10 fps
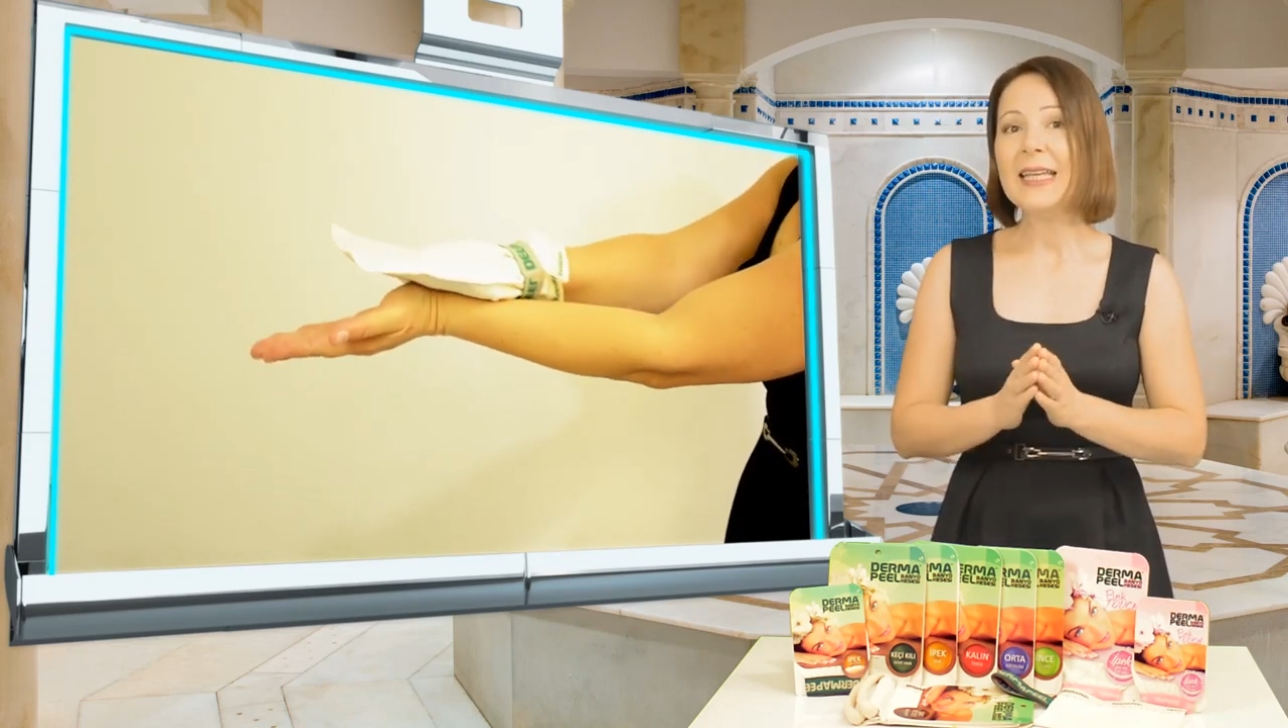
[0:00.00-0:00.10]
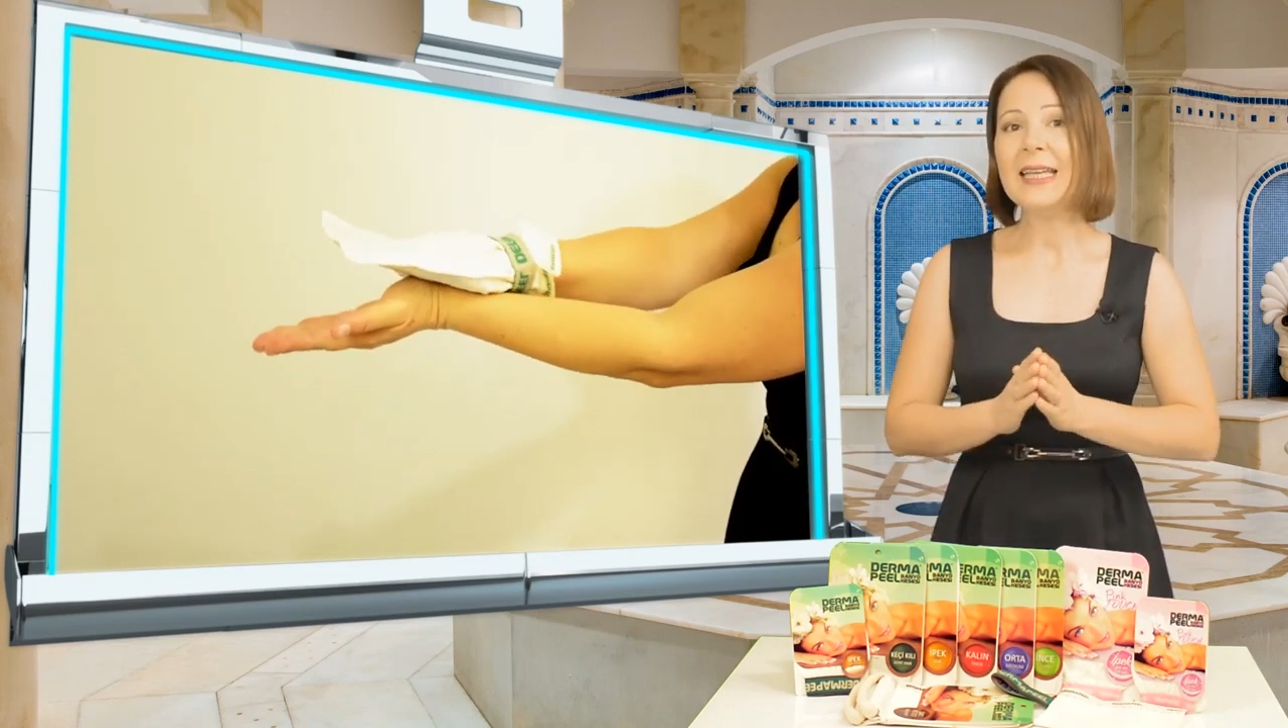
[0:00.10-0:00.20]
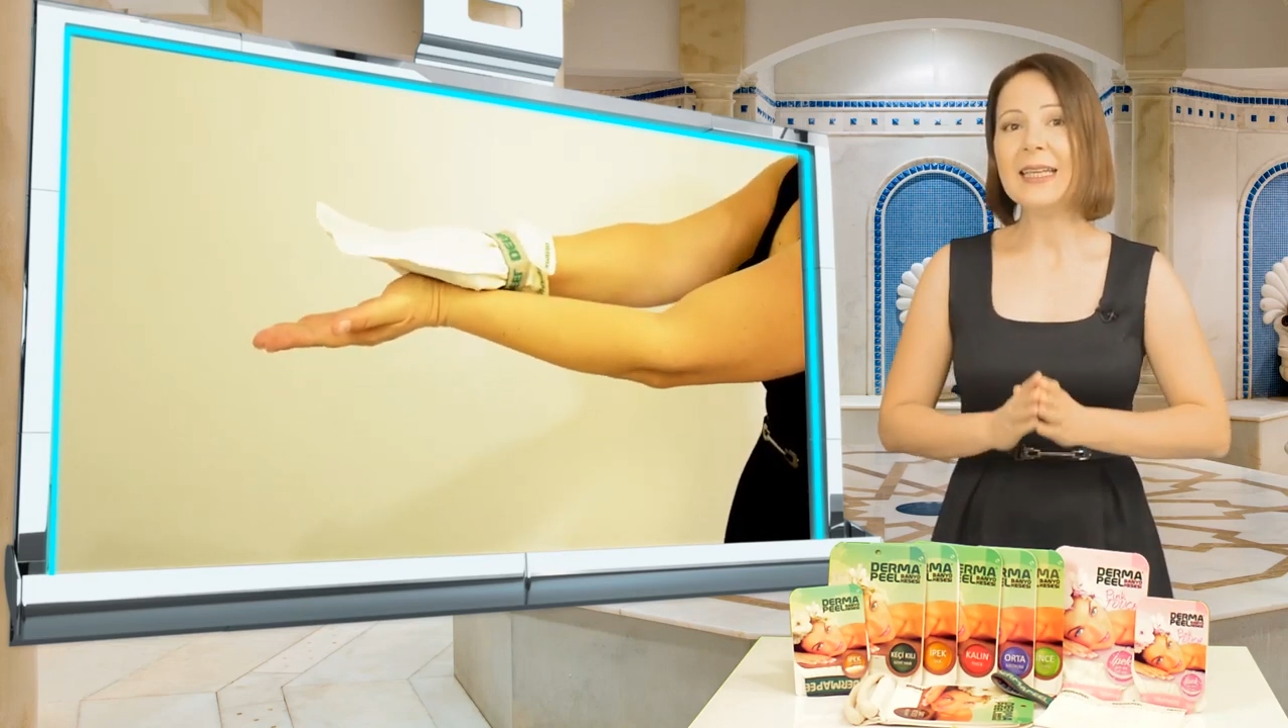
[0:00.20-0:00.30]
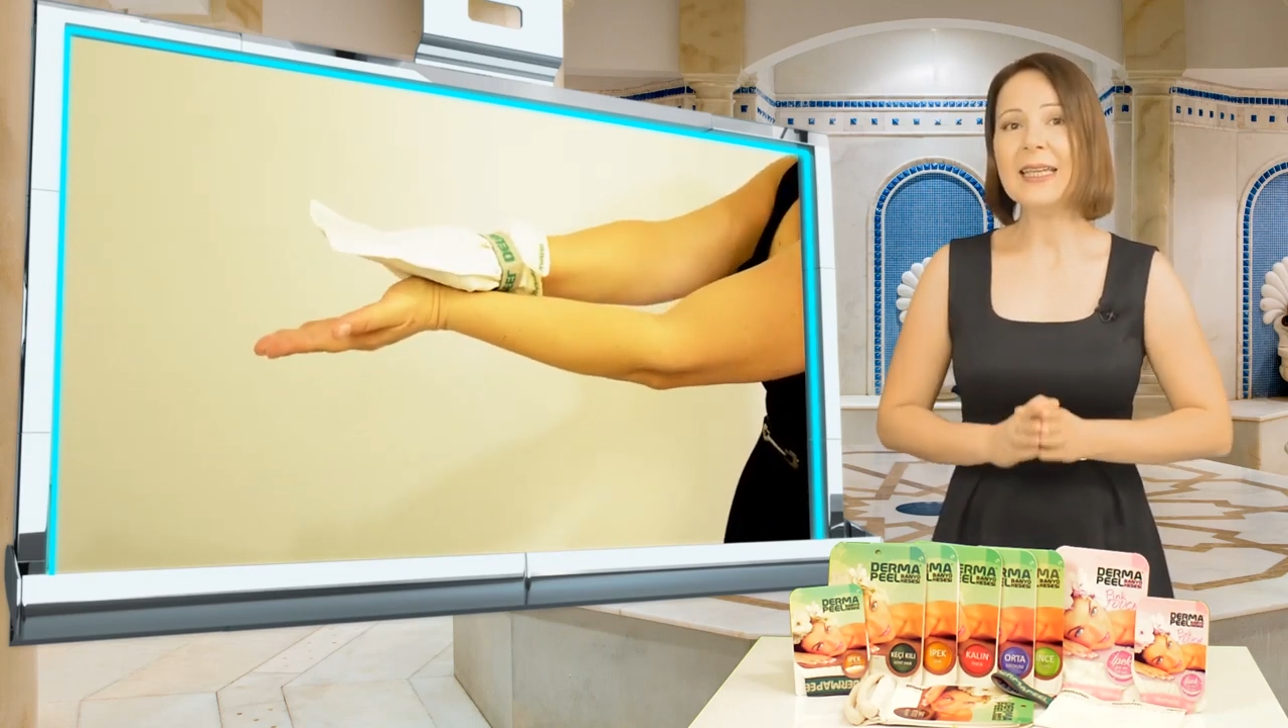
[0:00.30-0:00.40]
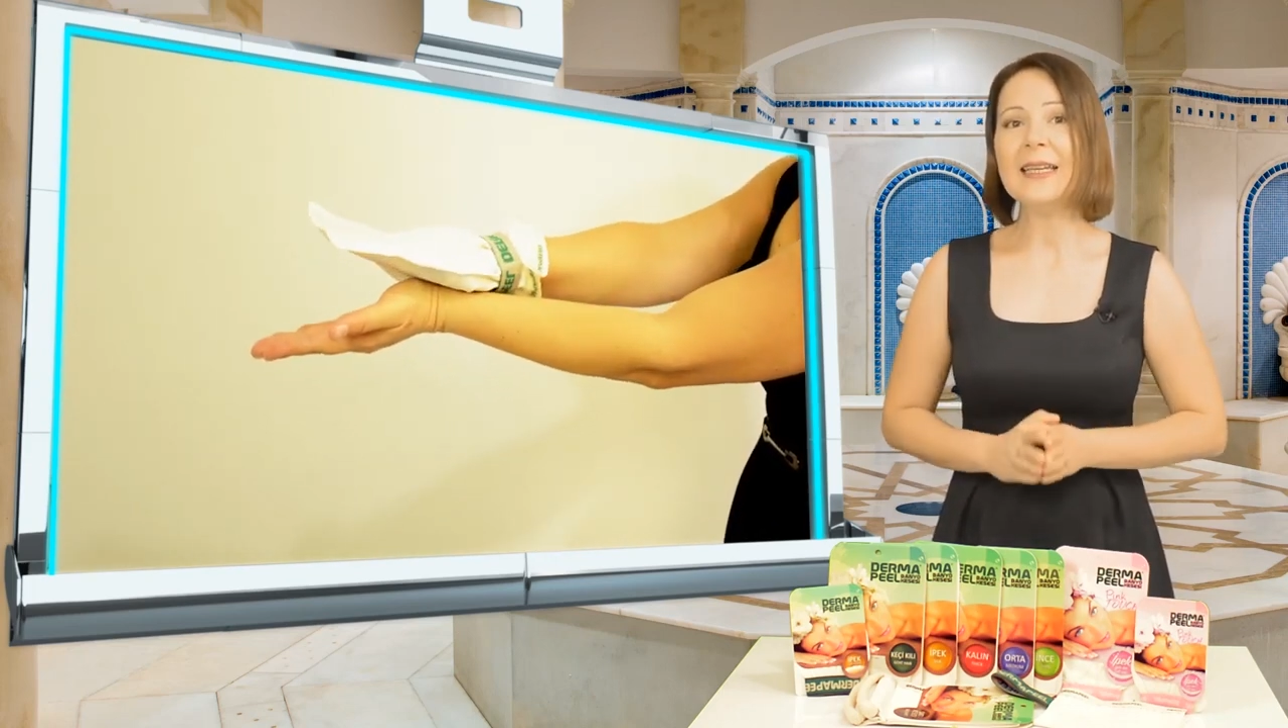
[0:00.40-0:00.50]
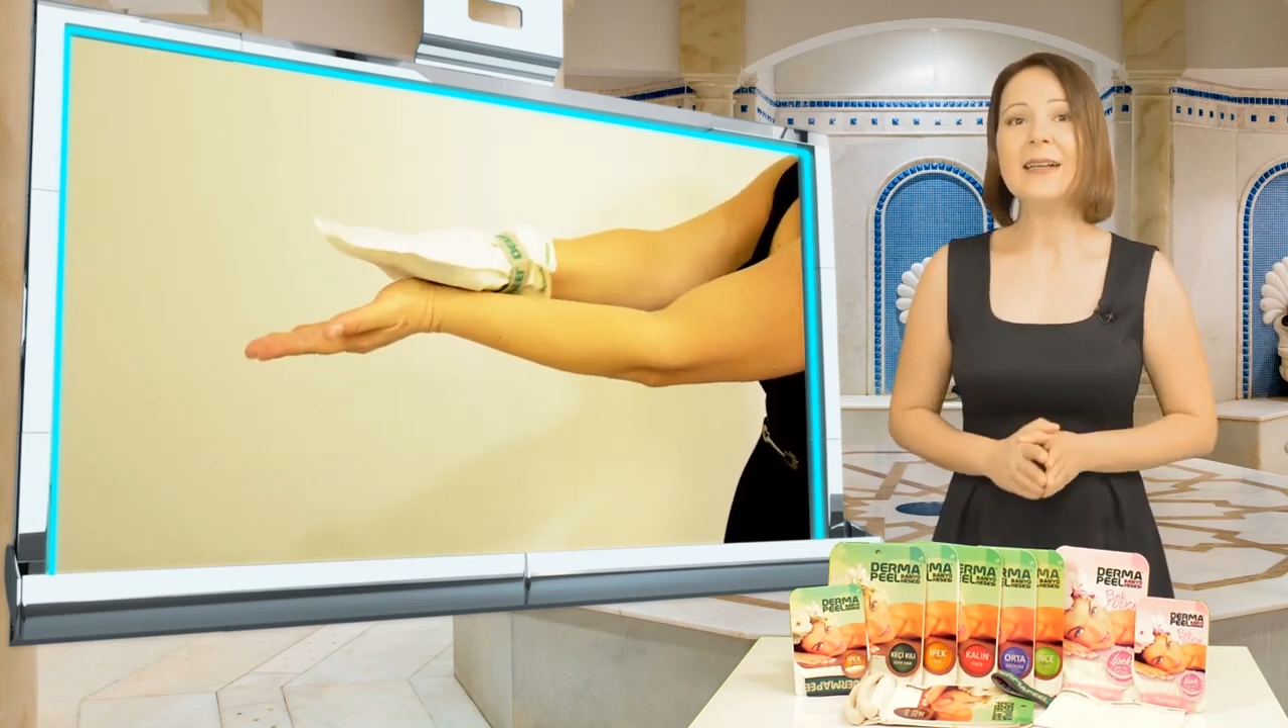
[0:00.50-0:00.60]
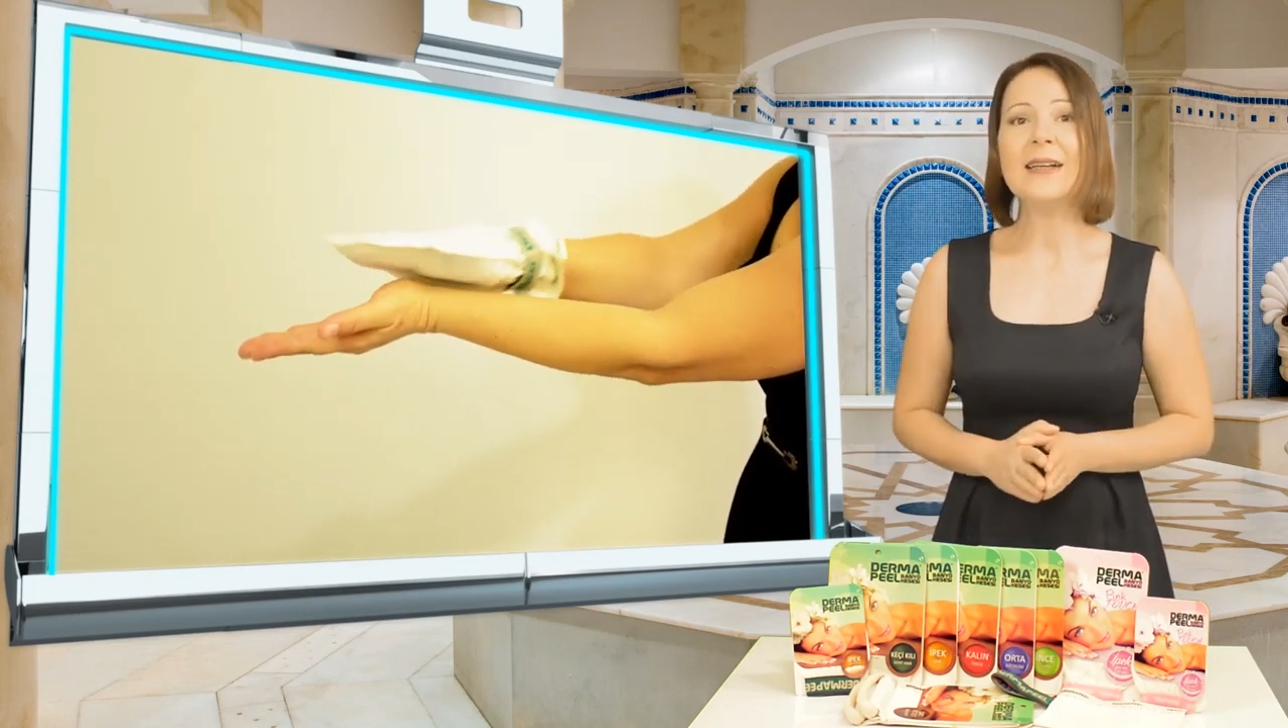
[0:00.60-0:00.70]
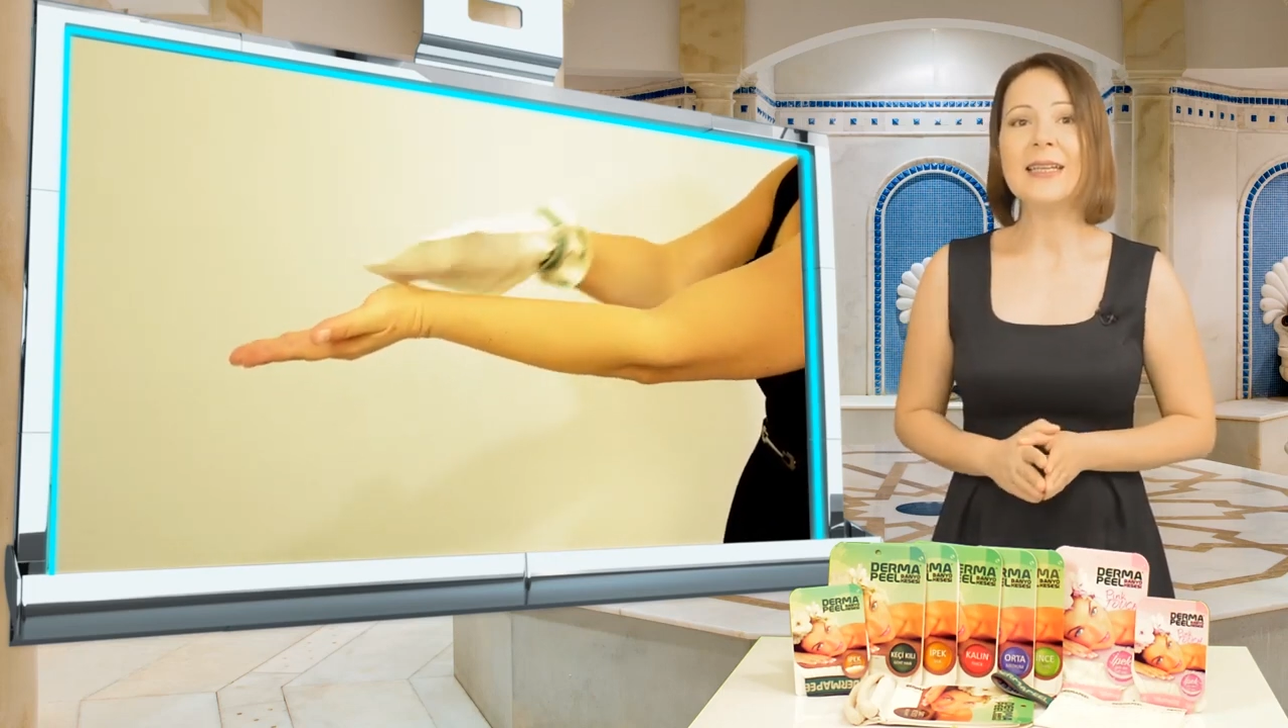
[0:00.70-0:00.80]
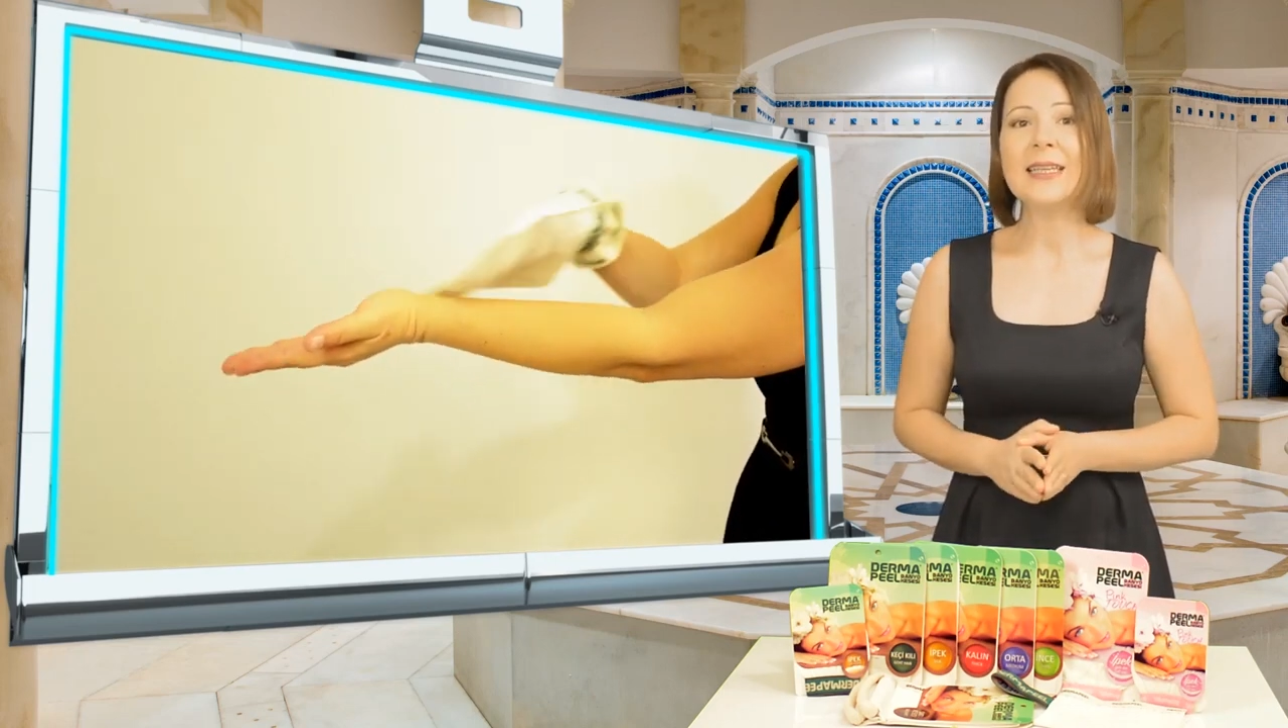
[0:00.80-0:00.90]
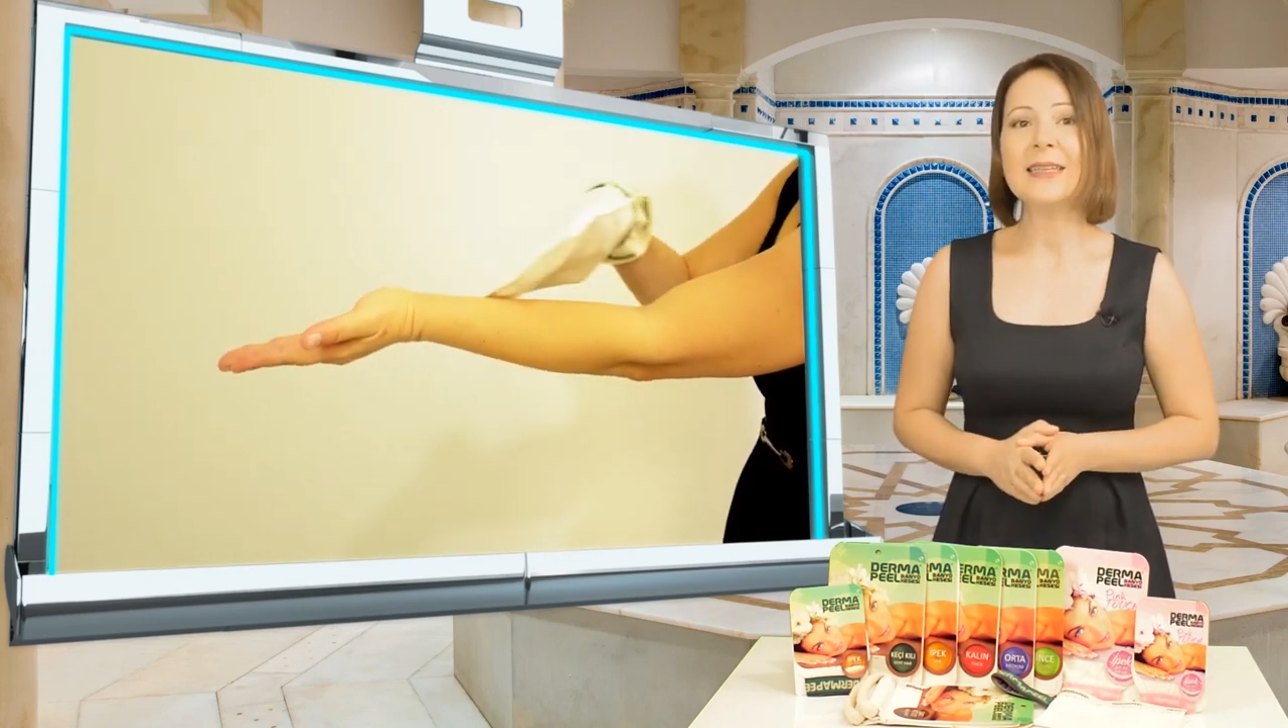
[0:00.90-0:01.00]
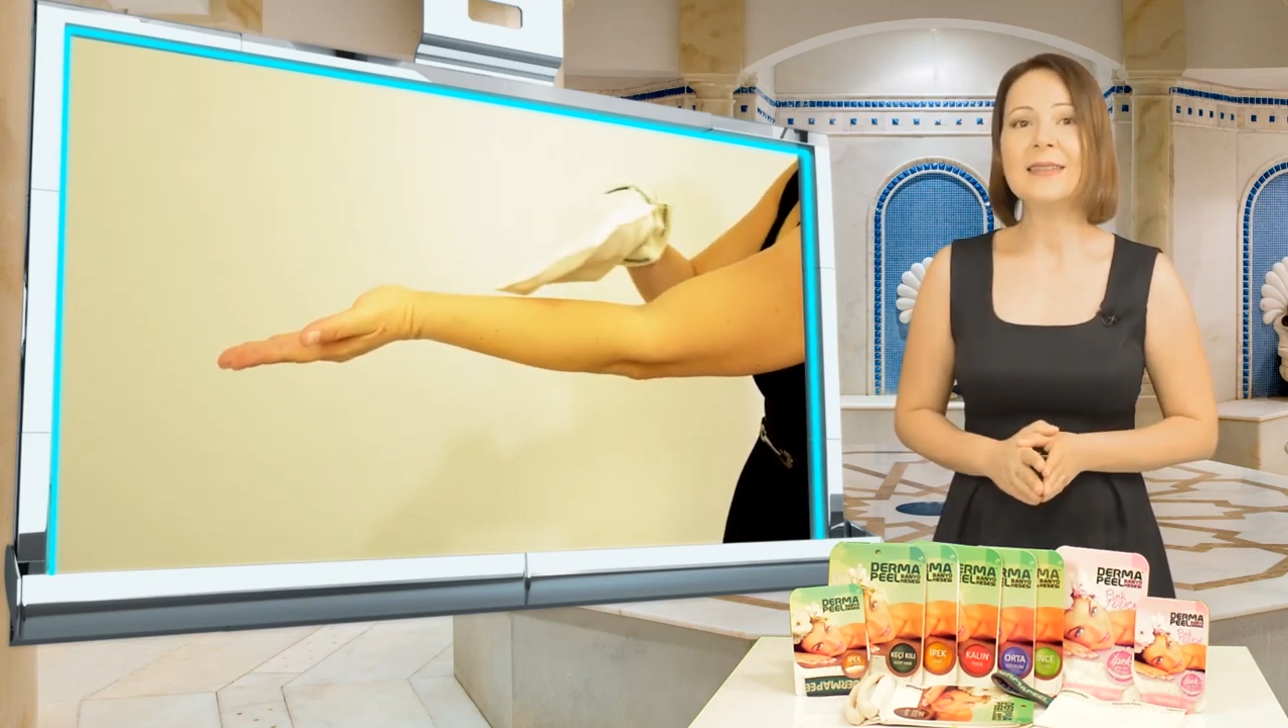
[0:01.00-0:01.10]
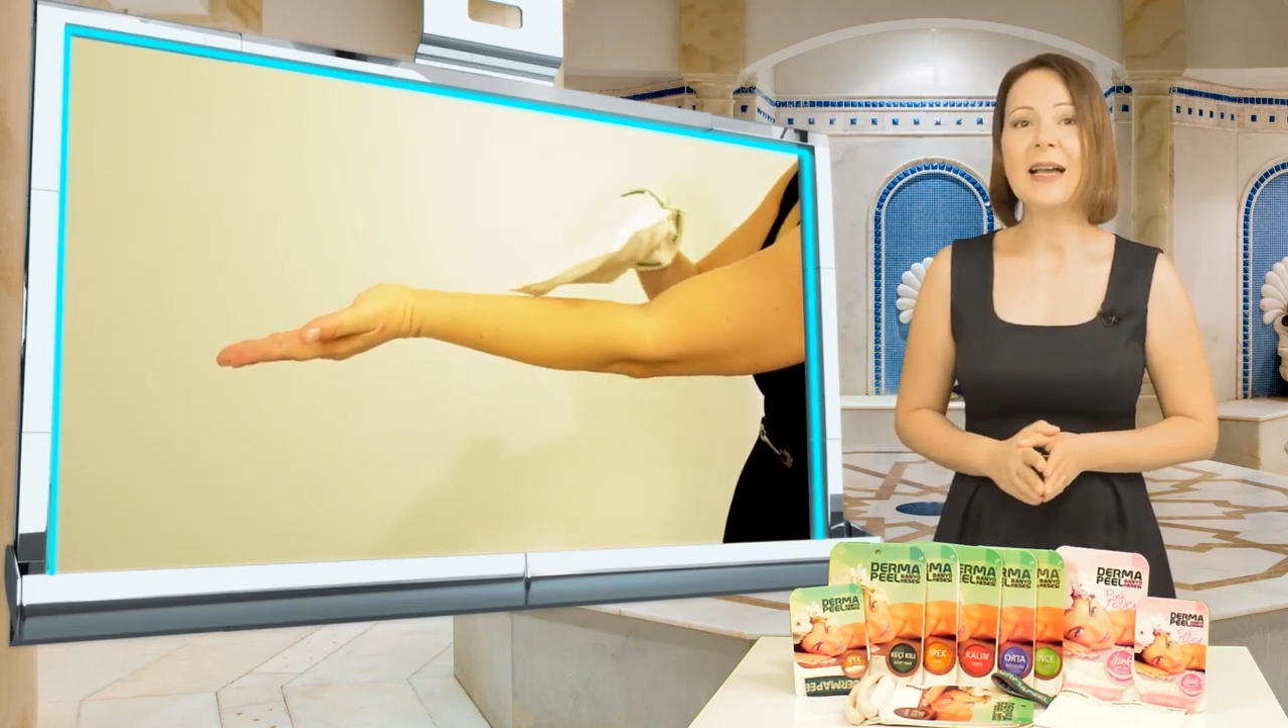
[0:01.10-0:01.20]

or shower gel,